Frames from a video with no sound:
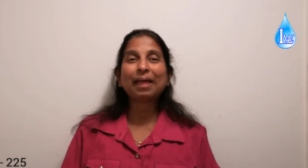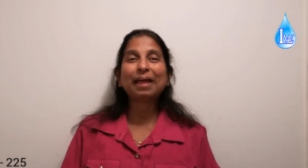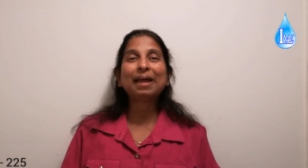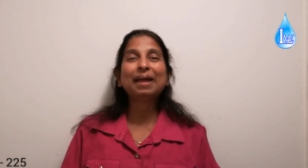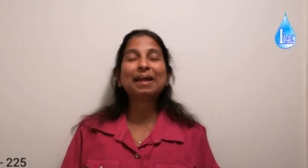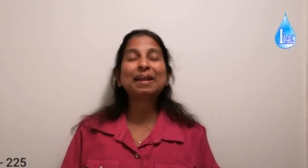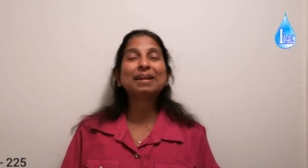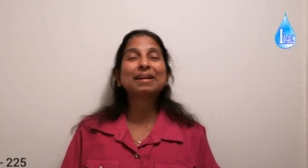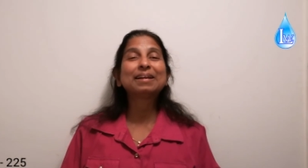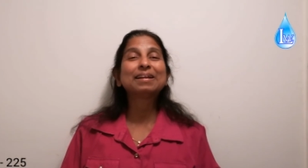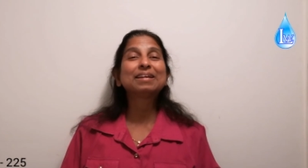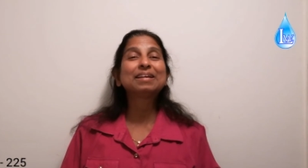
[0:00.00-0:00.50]

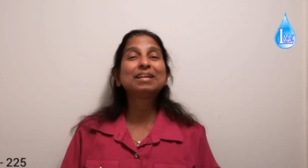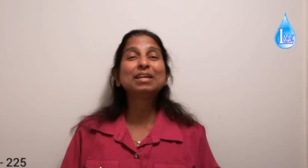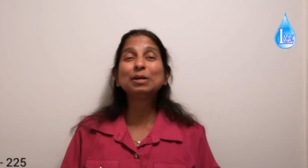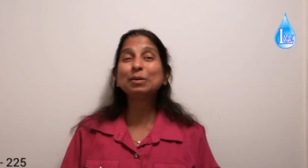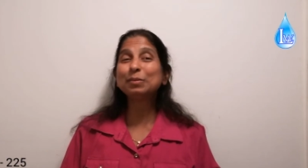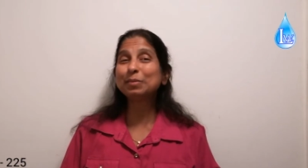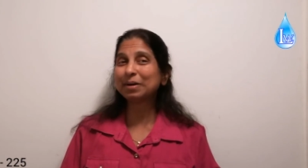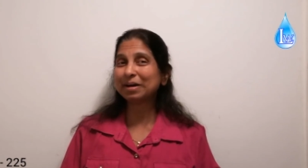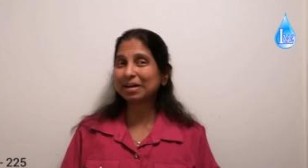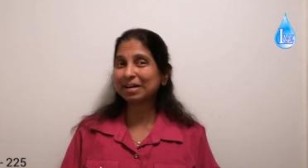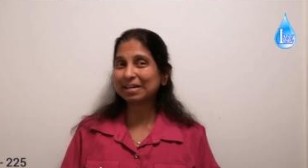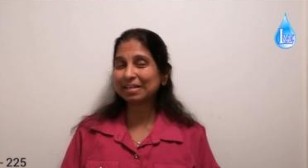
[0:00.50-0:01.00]
and
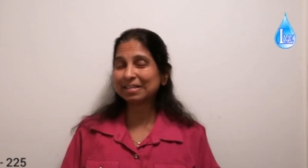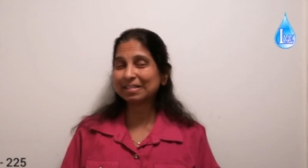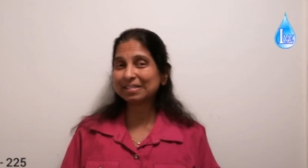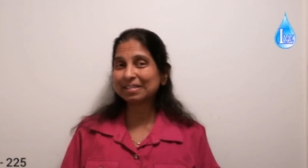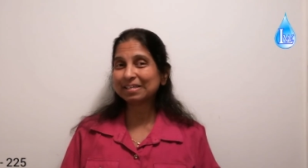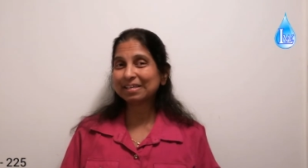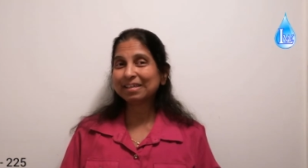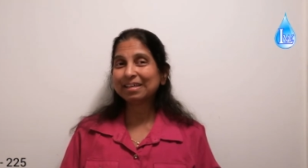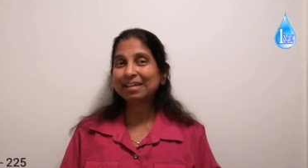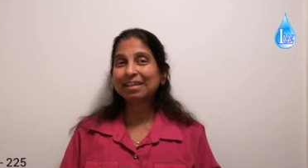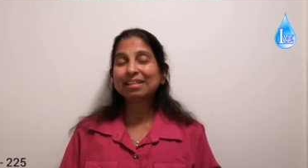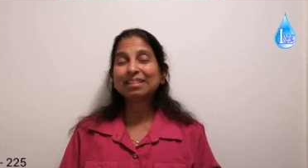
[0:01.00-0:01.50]
give
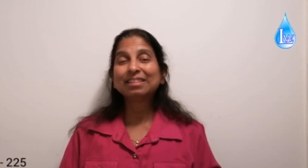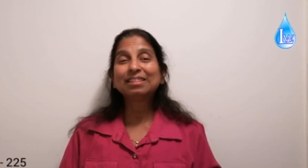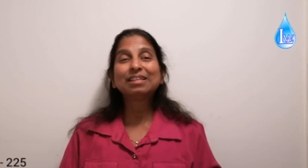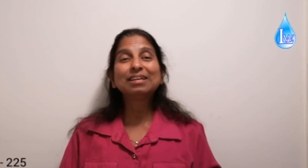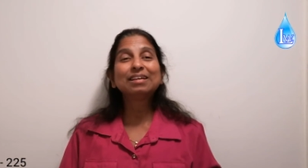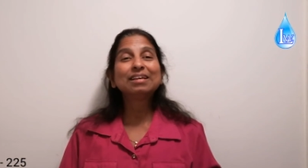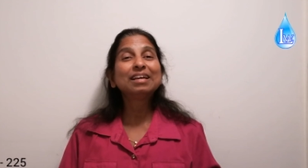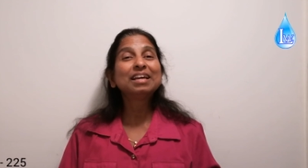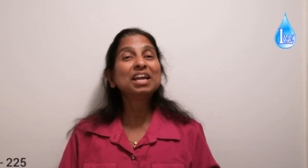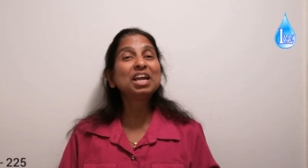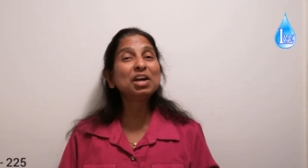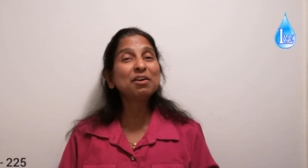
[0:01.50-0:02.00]
us
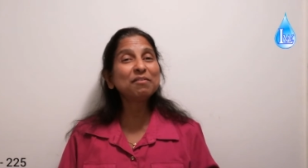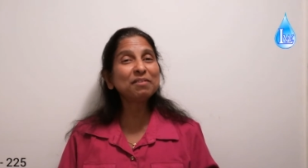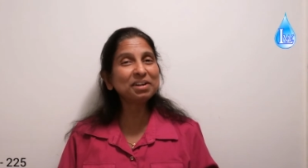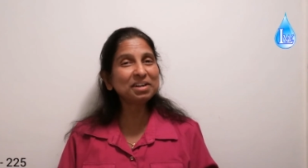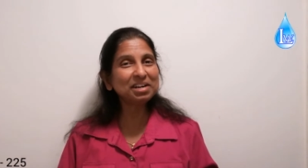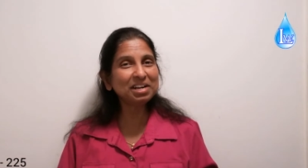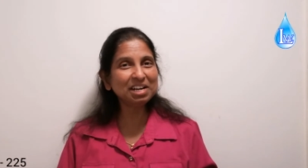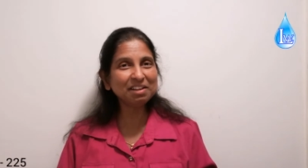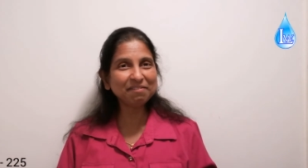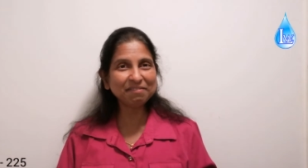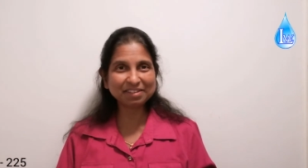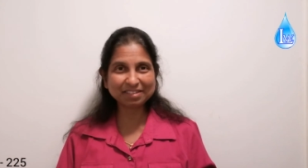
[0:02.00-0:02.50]
the
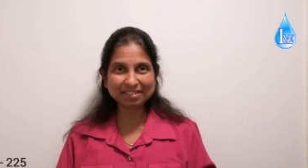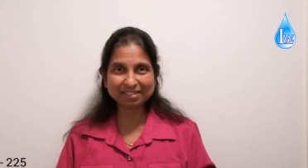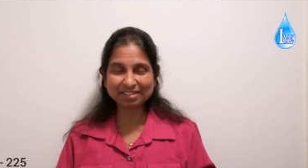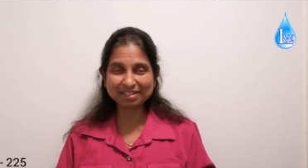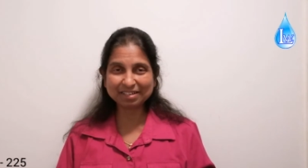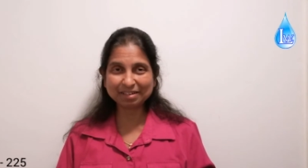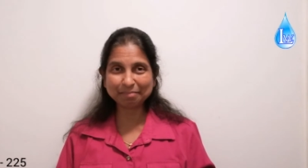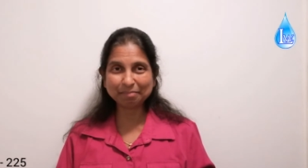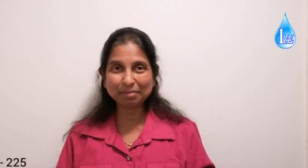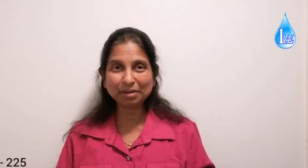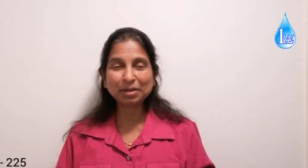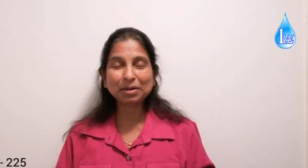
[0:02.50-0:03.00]
heavenly
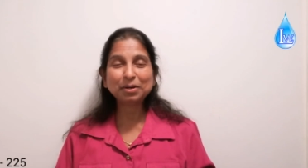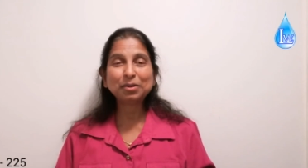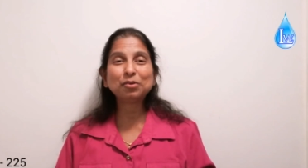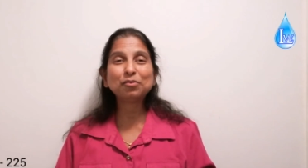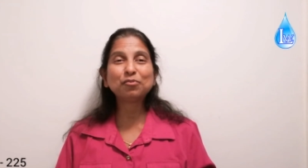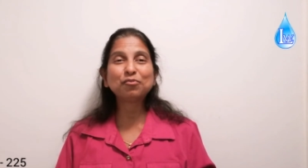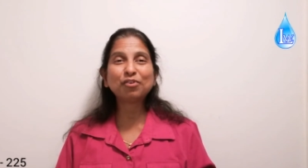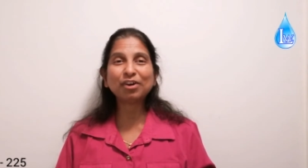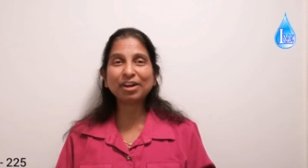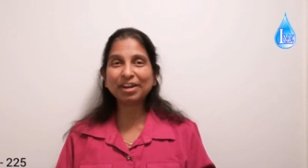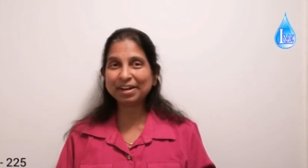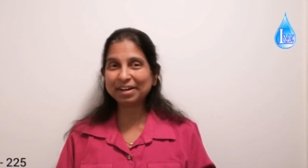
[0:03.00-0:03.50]
wisdom
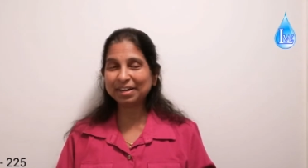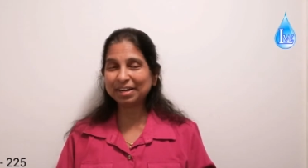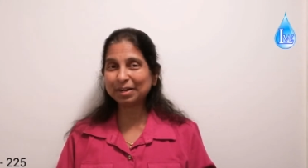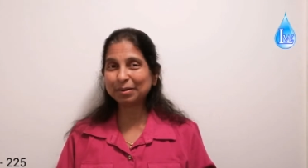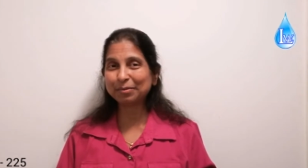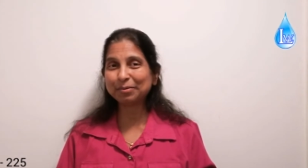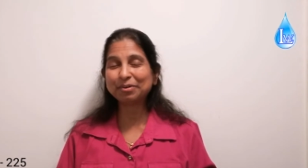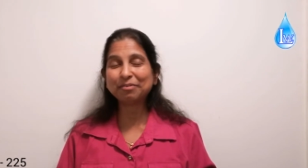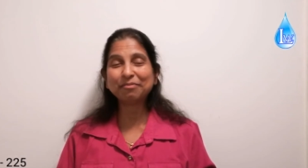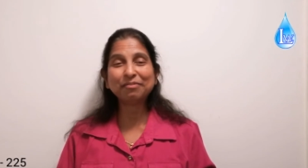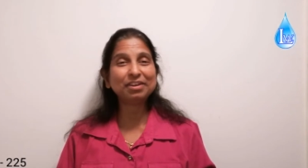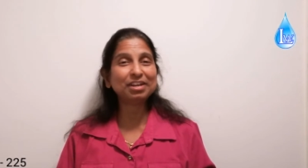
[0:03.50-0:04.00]
to find
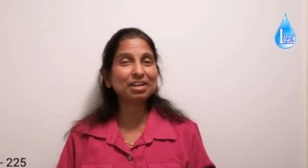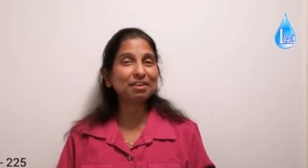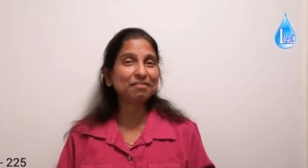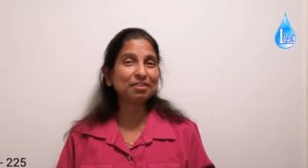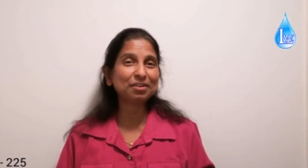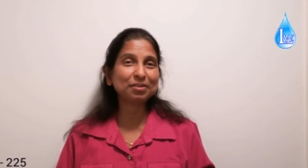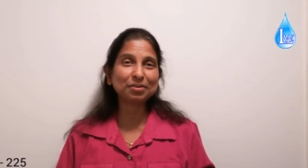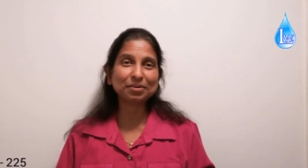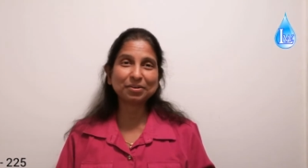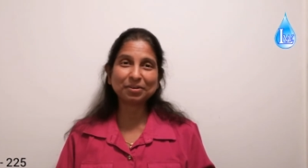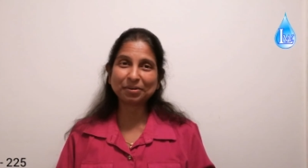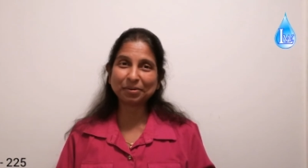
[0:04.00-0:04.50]
out where
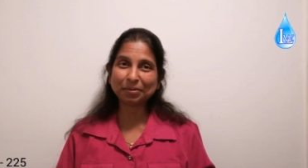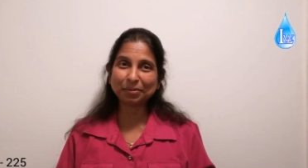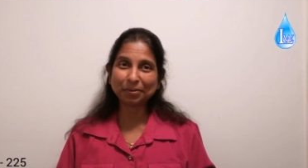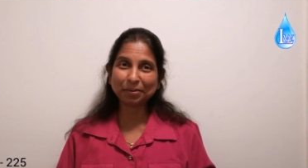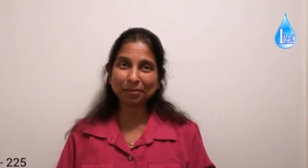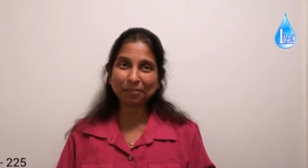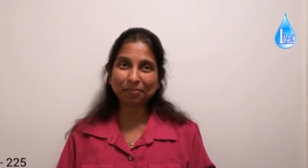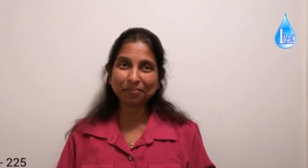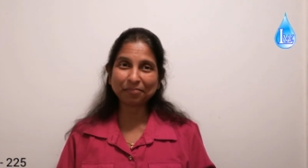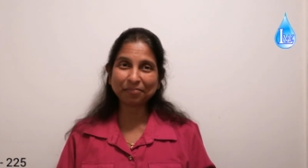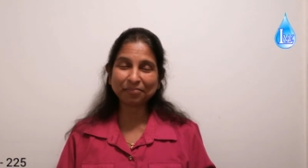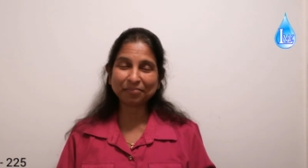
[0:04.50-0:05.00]
we got
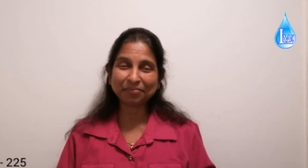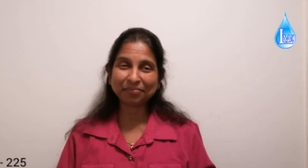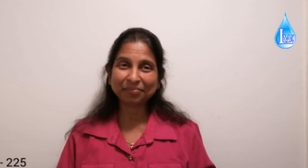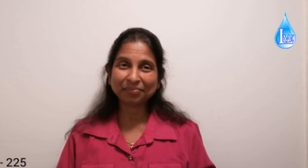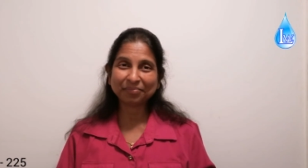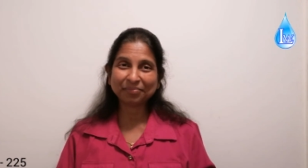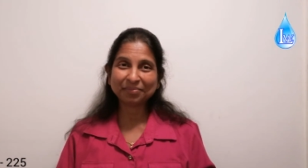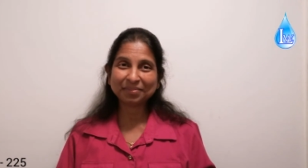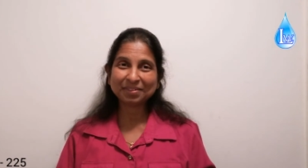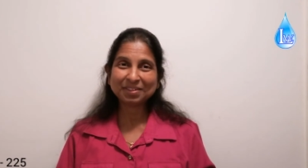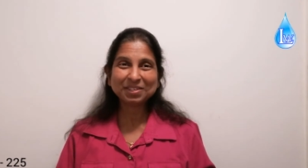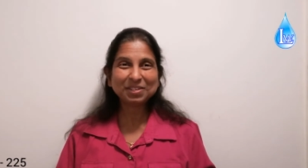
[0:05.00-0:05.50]
wrong.
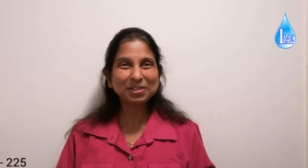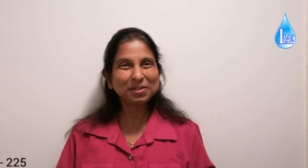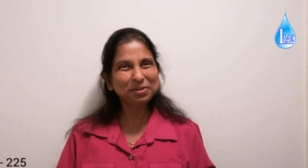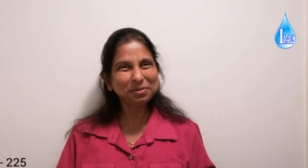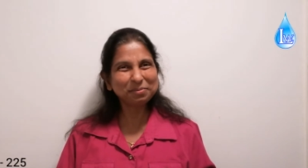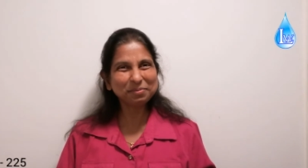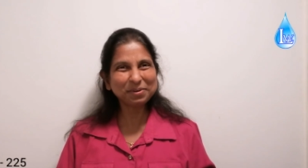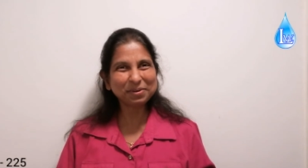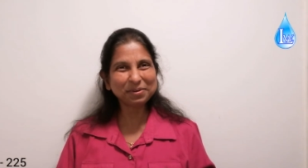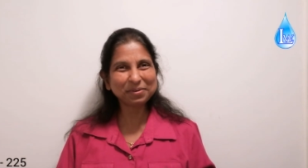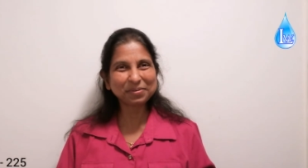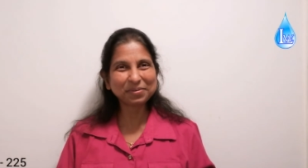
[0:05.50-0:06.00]
See you
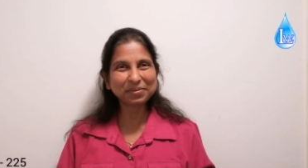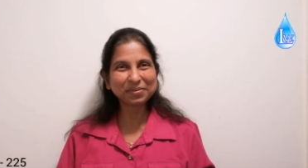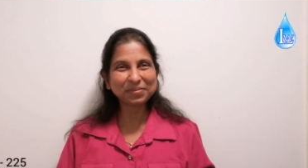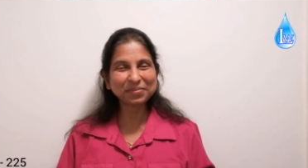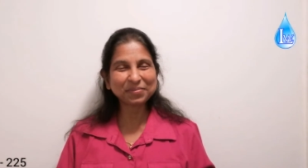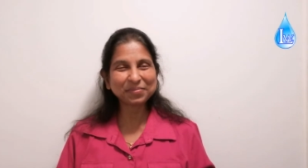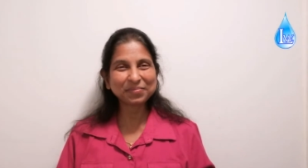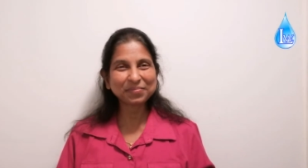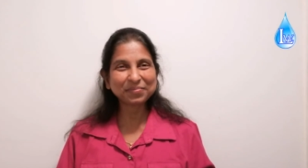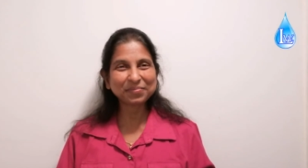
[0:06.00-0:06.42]
tomorrow.